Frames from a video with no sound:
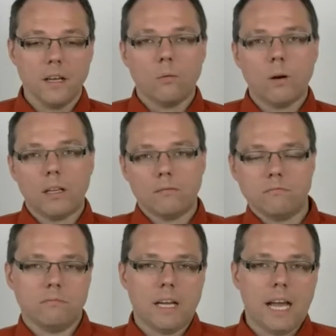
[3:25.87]
Well,
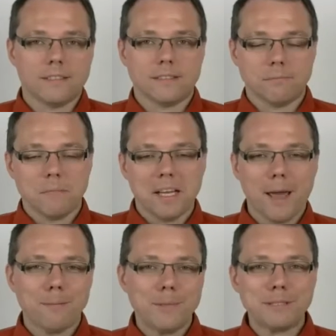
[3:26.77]
as
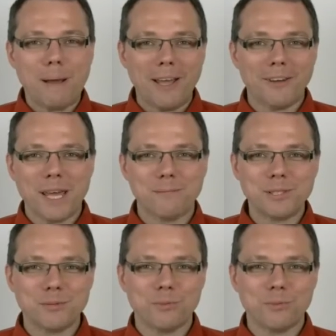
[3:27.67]
chemists, biochemists,